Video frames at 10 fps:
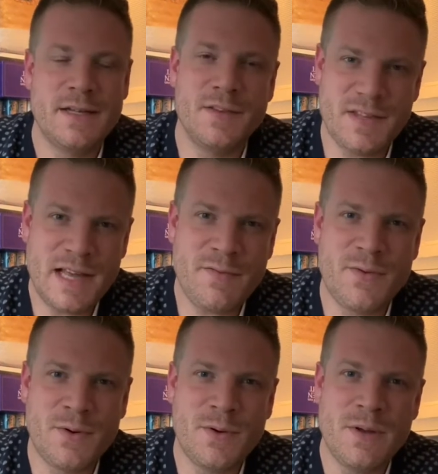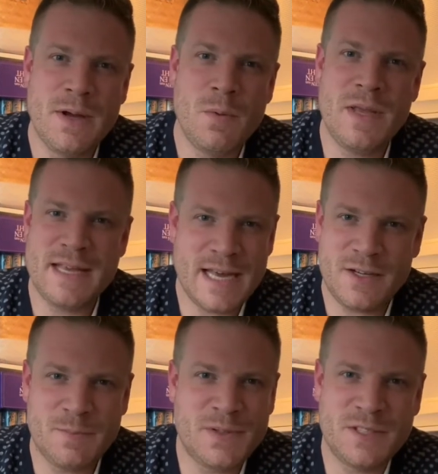Therefore, we
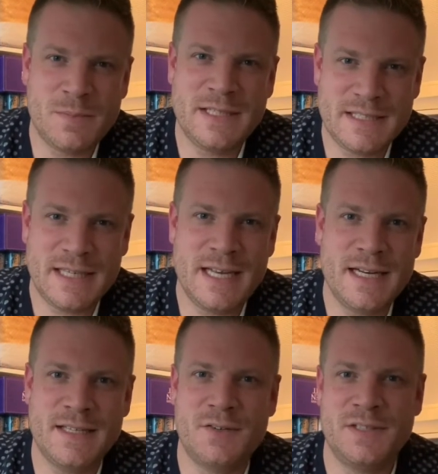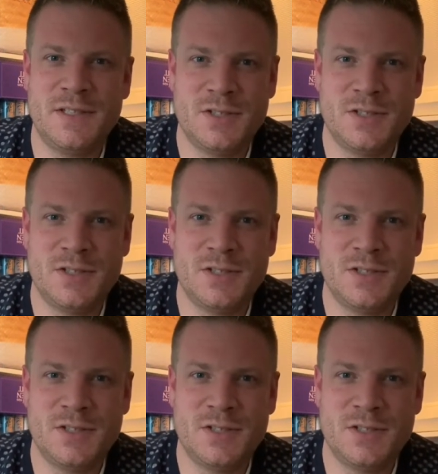cannot possibly say that there is